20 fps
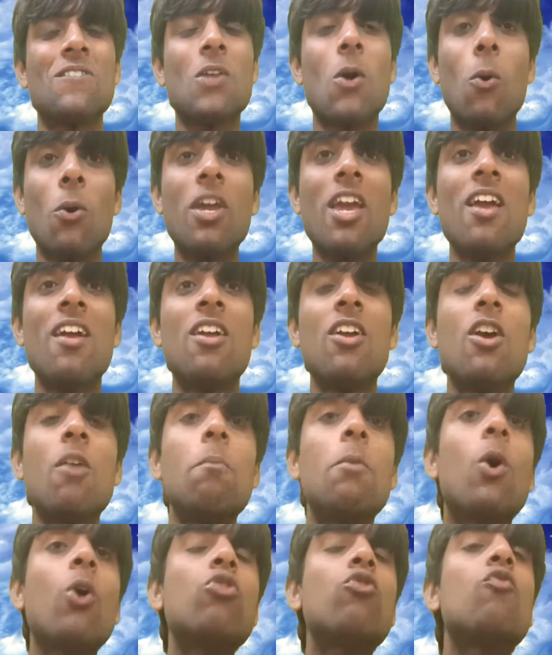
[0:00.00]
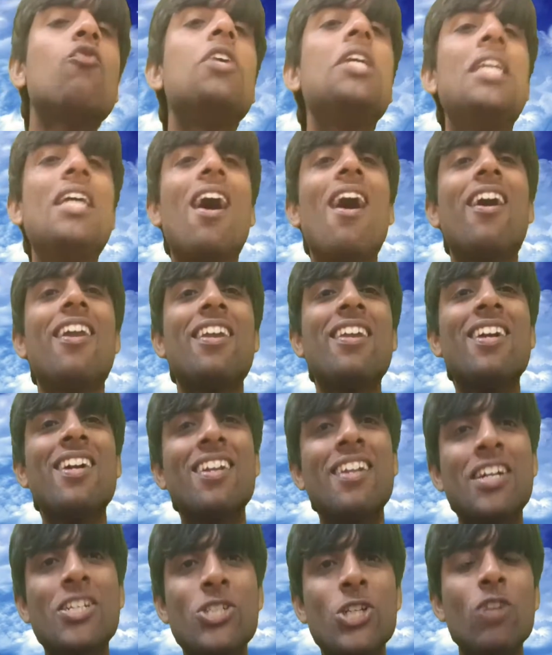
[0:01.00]
Okay, because we are in a
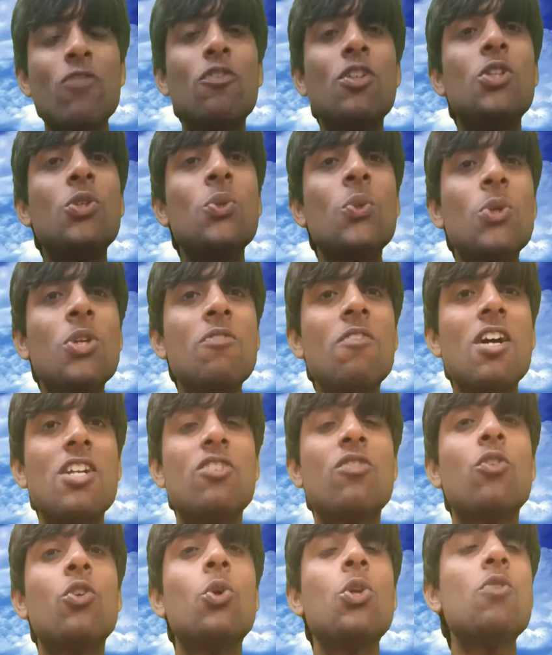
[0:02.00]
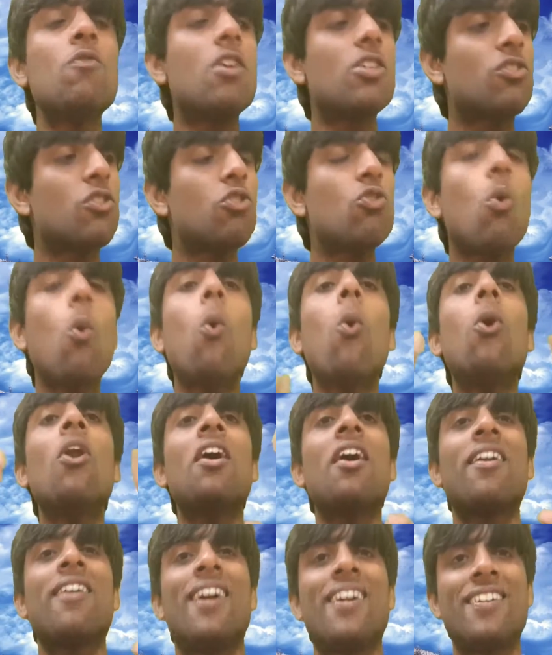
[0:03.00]
connection with the universe. The universe is all
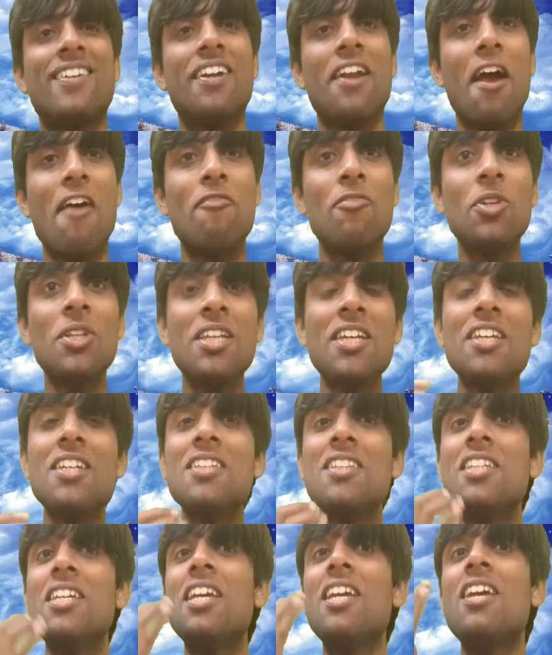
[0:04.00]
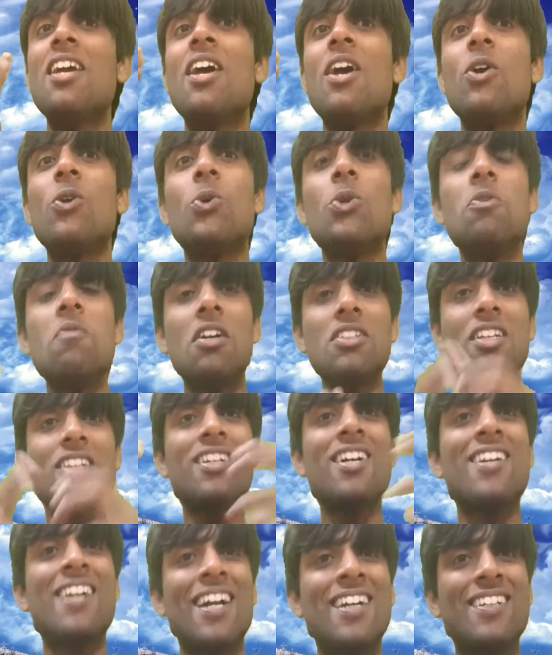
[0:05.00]
connected. Everything in the universe is
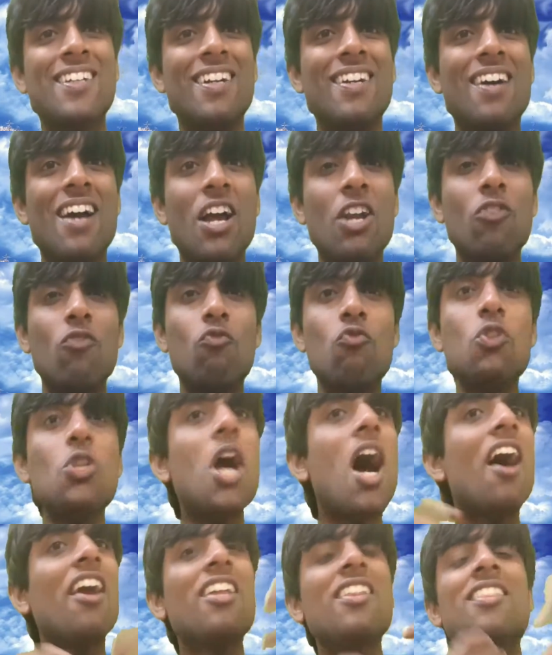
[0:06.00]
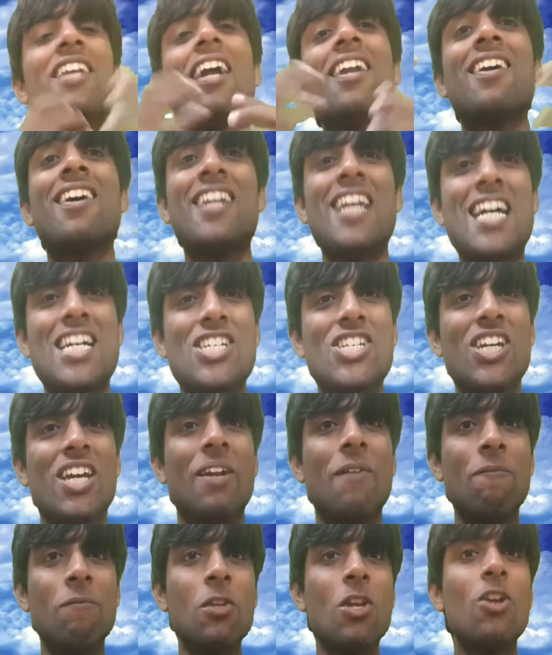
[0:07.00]
connected, and we are in that connection.
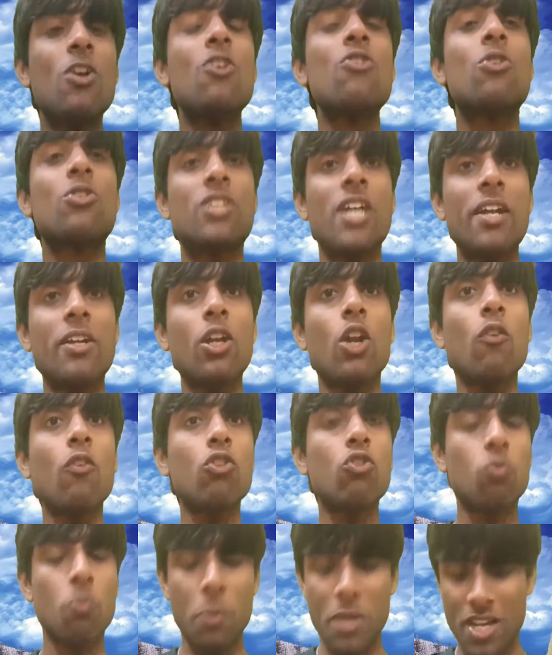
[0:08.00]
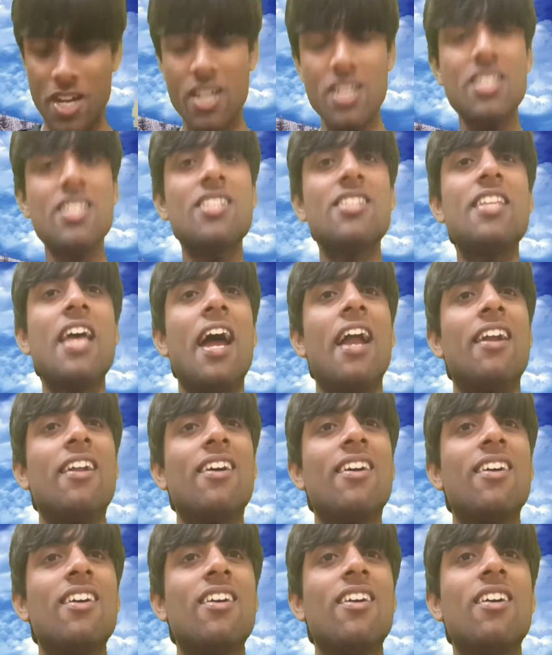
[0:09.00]
So center of sphere is
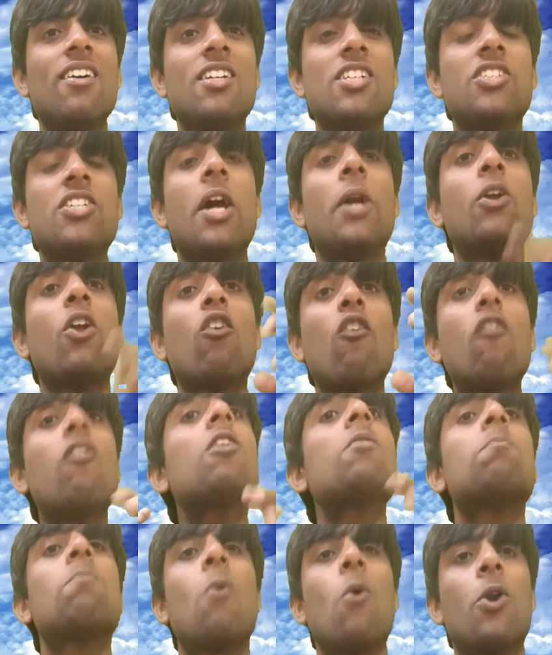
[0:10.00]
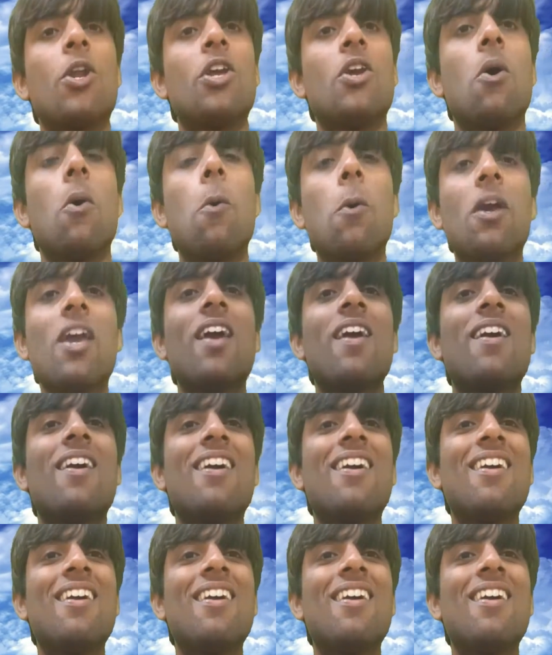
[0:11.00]
that center of our body. Okay,